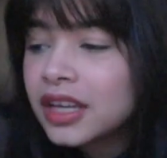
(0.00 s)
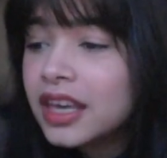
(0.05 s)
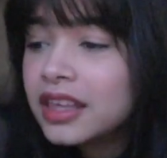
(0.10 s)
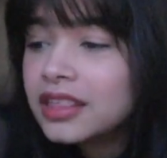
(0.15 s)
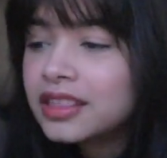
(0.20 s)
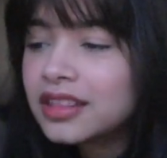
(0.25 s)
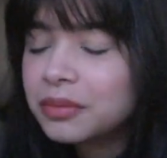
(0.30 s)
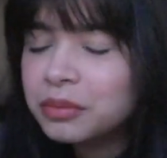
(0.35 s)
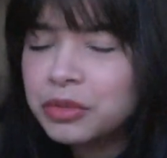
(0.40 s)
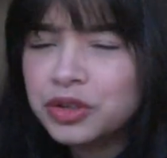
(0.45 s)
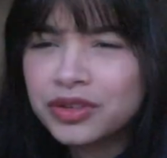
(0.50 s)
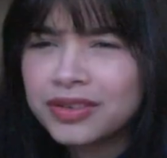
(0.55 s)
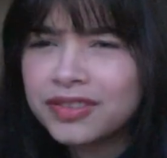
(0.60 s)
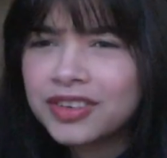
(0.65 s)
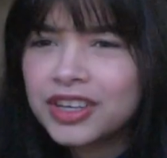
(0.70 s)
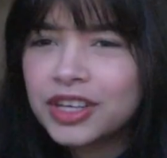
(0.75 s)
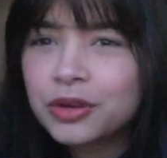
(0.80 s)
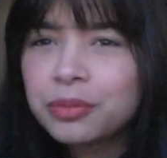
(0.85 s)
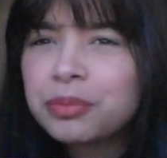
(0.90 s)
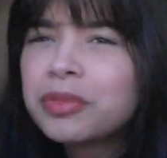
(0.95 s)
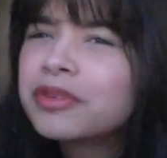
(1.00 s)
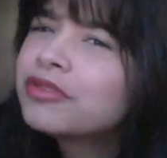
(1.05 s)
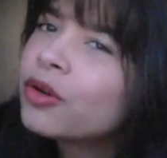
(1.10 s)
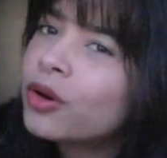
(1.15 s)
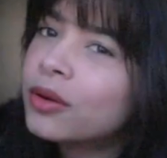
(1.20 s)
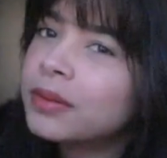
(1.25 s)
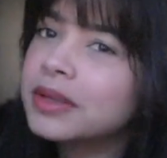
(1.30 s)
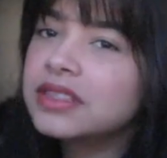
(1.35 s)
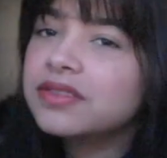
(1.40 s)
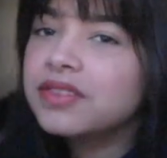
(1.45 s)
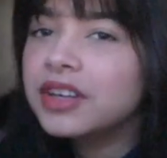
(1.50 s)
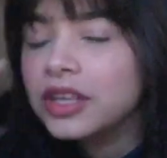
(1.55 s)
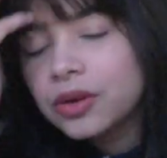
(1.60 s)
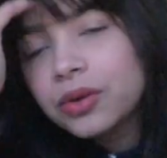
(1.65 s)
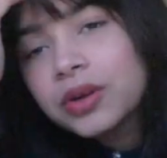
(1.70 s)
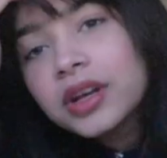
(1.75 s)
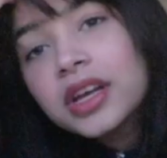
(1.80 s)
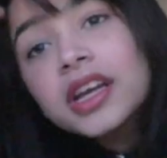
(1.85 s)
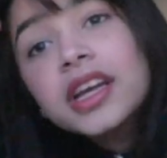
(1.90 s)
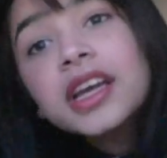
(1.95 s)
in music video, performance
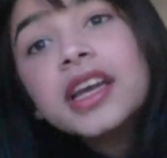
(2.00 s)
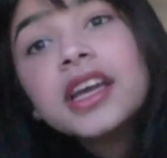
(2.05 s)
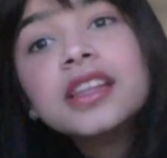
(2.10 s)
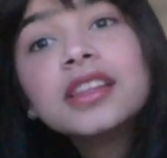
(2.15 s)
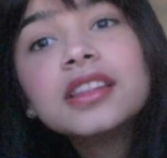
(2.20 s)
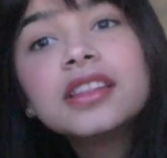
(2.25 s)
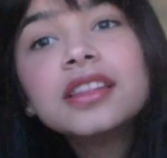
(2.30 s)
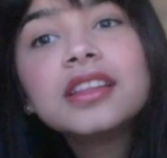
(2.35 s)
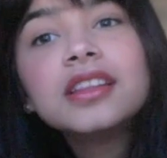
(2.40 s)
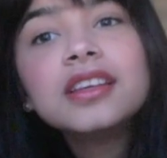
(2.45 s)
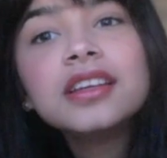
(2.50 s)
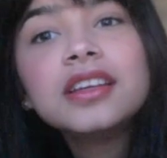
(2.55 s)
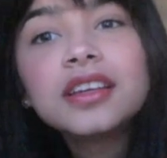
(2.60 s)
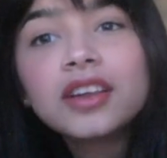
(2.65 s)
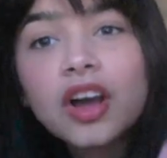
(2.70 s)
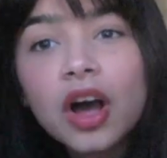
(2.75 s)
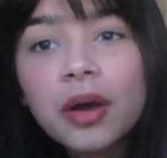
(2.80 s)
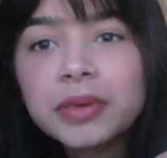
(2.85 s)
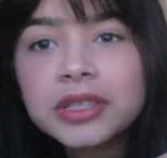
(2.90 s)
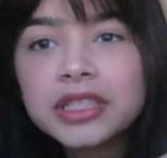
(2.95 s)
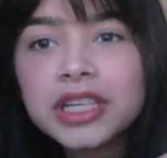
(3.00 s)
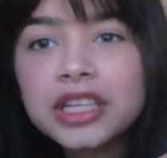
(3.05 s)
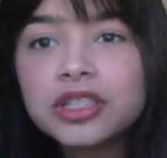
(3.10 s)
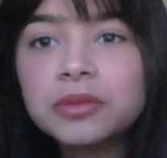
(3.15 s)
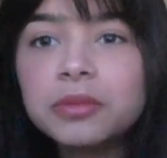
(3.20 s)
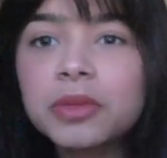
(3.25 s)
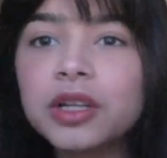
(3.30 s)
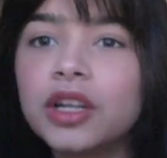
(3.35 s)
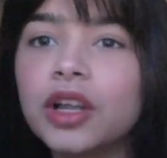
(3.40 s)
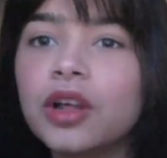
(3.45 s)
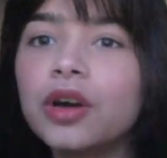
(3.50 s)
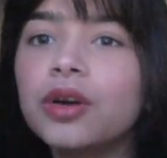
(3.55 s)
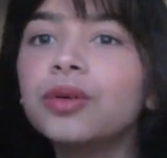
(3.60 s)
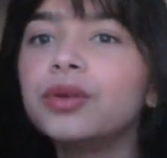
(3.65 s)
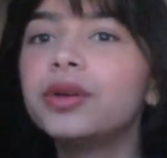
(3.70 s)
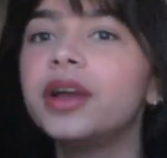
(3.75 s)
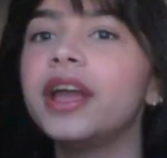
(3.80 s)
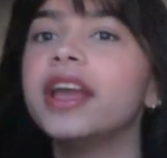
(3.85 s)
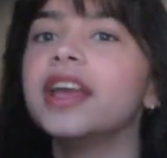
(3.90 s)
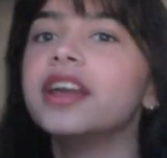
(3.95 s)
video, in the comment section
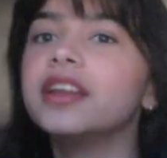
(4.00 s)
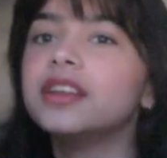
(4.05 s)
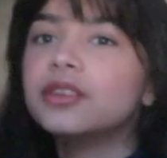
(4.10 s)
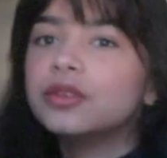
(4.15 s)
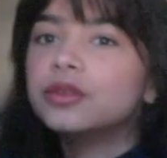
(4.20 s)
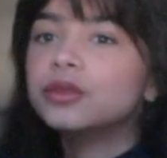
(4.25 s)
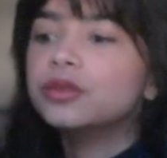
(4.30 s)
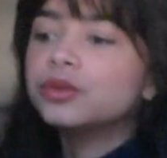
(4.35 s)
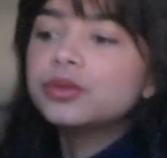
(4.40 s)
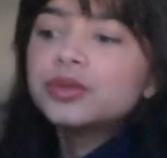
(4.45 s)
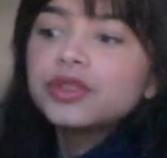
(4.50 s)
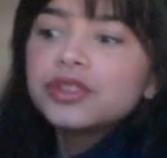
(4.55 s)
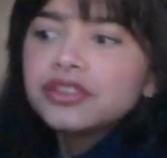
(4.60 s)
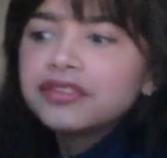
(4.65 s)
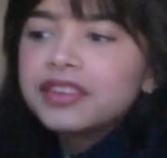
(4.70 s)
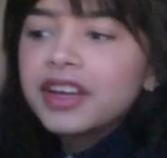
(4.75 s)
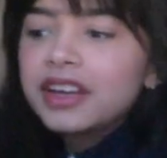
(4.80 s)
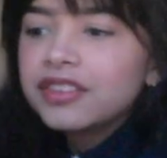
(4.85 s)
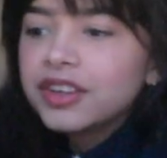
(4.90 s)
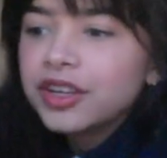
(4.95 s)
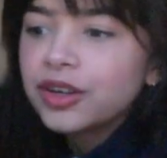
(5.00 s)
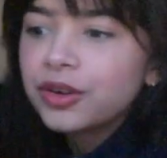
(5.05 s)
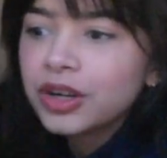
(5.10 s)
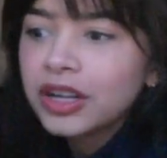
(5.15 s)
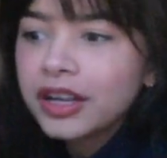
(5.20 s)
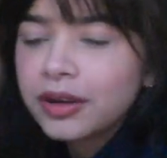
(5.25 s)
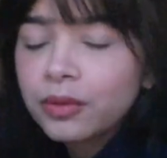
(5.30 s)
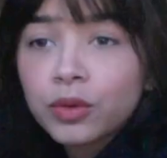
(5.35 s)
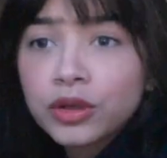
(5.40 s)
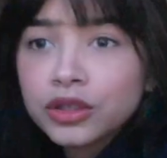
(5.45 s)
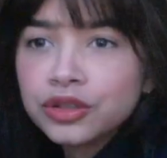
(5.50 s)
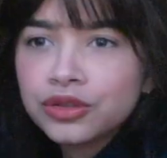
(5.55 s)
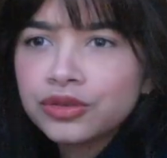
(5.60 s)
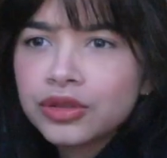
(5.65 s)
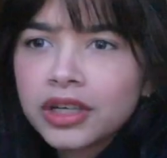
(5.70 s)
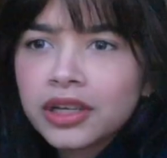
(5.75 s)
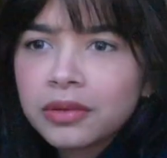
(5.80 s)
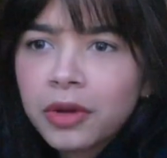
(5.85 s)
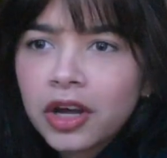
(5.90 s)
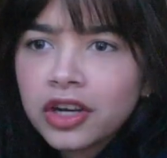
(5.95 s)
below. And whose was your favorite, or like, what did you
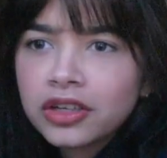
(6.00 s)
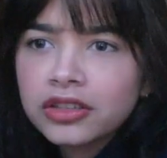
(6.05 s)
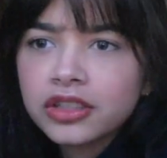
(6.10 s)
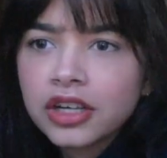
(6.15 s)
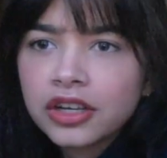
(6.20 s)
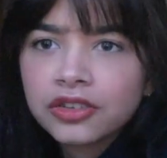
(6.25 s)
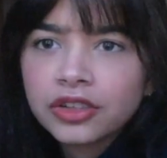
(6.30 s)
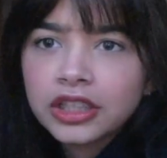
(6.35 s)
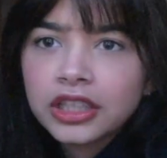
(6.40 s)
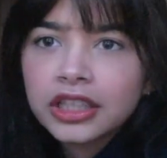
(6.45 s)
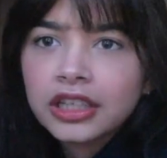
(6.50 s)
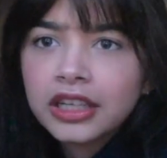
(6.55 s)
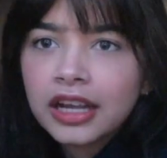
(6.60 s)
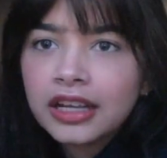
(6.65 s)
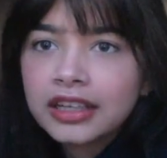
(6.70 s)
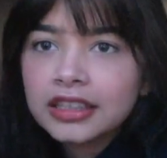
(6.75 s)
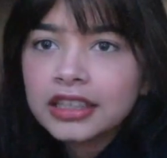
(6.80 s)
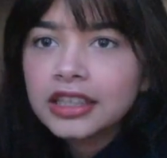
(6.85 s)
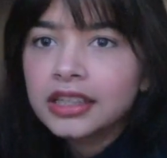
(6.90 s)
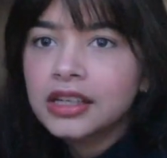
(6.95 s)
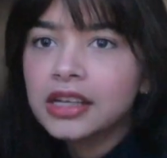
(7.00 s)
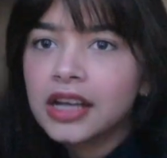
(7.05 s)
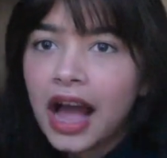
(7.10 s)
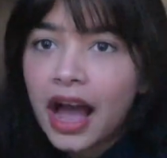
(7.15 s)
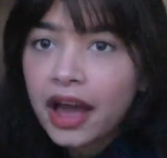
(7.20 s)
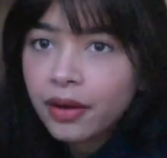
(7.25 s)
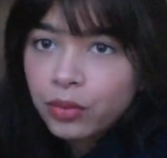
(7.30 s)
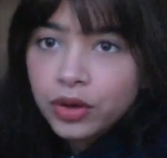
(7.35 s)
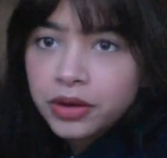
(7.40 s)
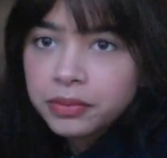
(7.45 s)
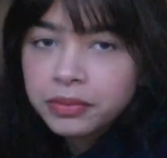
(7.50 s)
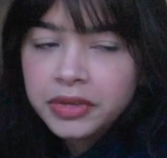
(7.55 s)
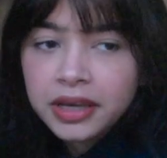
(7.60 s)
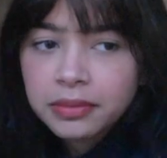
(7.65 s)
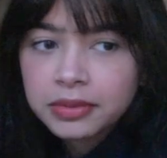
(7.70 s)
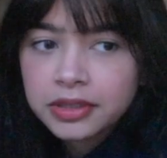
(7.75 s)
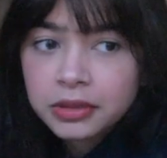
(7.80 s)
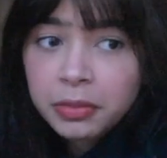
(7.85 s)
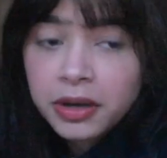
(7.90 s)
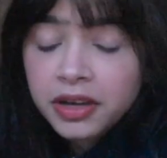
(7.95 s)
think about it generally? Like, I wouldn't be
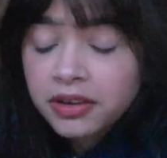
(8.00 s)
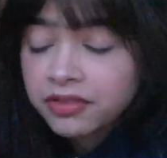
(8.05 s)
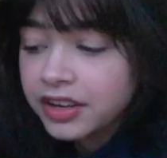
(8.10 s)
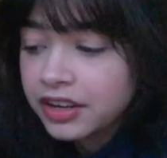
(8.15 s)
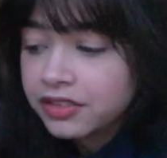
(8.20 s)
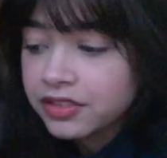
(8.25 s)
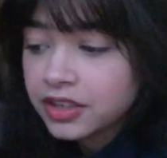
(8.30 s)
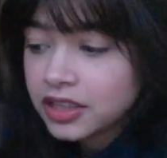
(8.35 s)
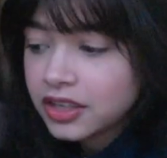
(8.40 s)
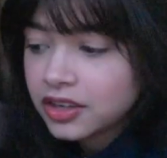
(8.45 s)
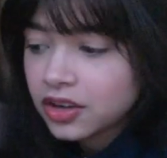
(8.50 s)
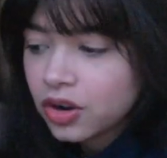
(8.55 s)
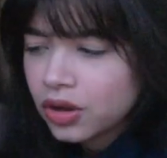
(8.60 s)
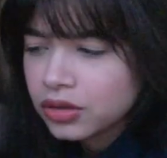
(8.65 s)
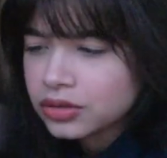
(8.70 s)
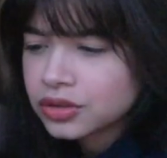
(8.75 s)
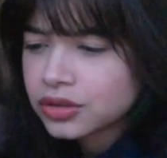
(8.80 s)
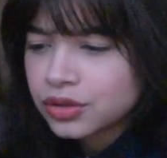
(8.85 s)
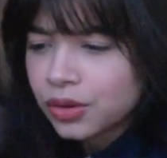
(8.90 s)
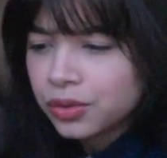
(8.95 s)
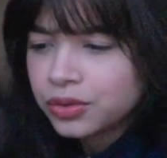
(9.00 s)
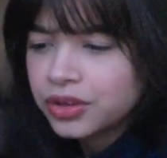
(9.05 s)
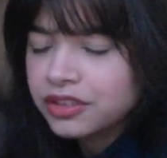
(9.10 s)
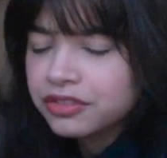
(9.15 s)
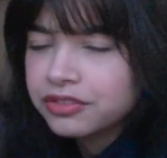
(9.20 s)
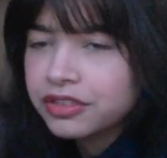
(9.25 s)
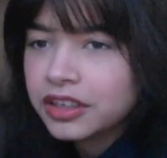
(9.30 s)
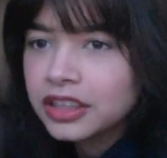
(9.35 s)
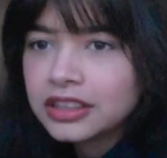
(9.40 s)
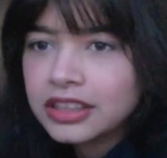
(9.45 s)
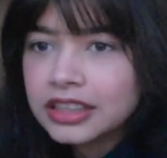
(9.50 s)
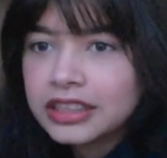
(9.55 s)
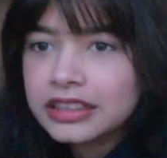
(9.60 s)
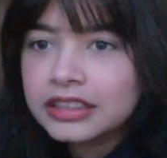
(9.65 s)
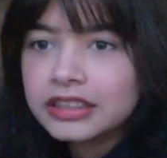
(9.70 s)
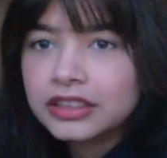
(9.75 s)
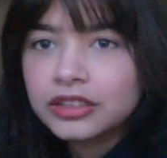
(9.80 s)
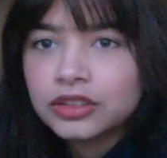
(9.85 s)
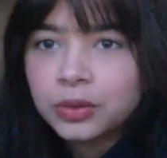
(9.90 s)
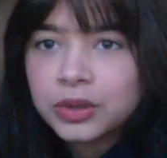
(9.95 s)
able to pick a favorite. They're all so different,
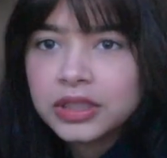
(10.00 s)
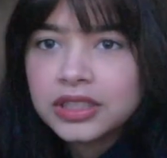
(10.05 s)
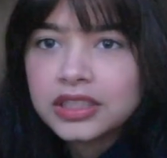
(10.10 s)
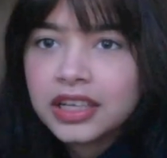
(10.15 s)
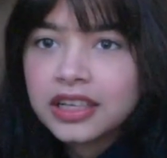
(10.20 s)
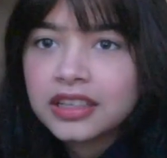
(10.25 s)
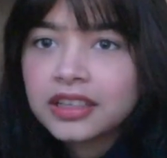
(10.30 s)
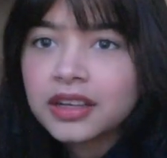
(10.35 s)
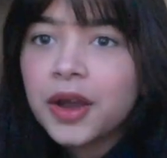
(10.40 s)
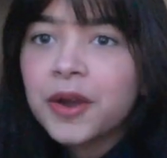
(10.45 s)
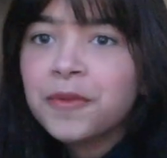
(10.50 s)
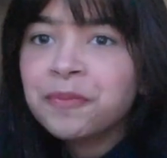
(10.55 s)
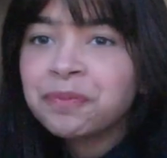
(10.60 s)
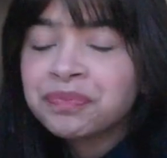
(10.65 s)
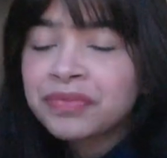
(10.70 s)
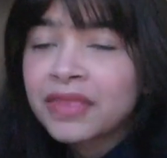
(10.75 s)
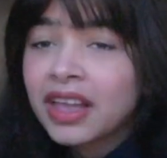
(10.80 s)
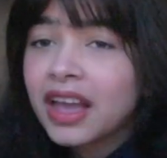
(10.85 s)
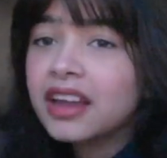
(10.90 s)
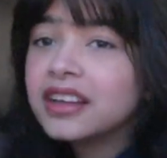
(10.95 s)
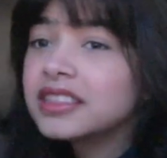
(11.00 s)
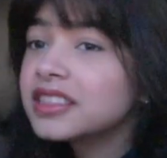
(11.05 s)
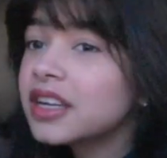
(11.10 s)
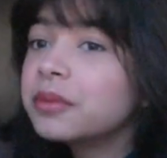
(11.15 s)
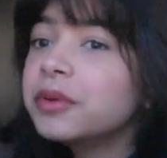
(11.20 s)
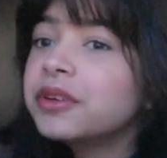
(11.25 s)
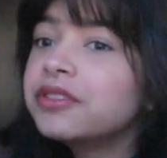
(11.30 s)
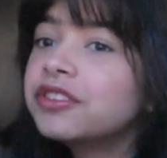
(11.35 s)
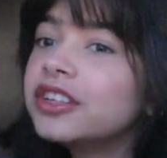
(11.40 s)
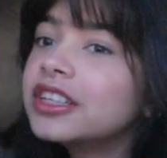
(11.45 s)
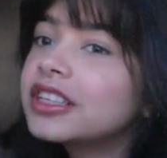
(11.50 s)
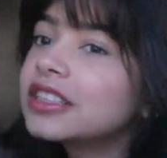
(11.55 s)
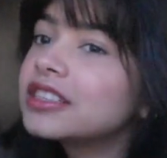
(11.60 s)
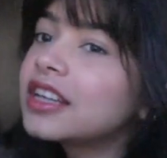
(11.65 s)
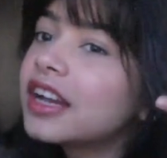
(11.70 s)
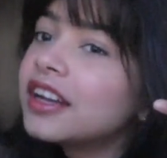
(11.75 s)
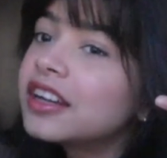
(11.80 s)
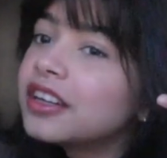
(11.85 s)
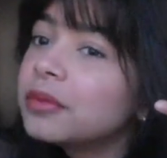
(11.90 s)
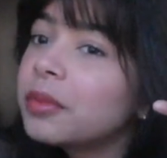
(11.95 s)
like, and so distinct. And tell me if you're
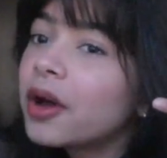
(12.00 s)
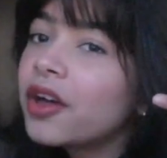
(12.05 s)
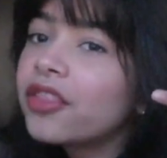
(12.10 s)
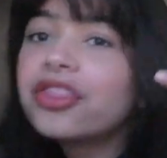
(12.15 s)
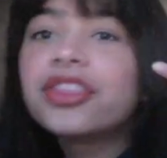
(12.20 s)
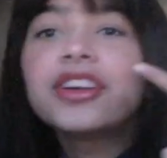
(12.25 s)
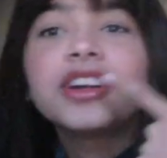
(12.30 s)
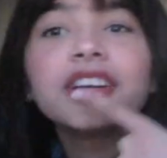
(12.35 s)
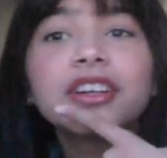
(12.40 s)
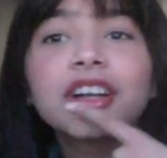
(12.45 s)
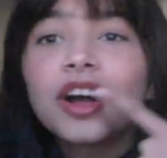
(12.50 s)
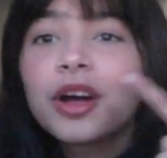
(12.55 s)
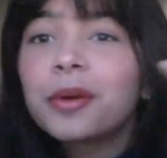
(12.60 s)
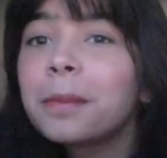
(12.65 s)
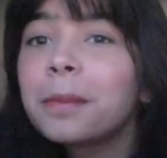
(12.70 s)
excited about their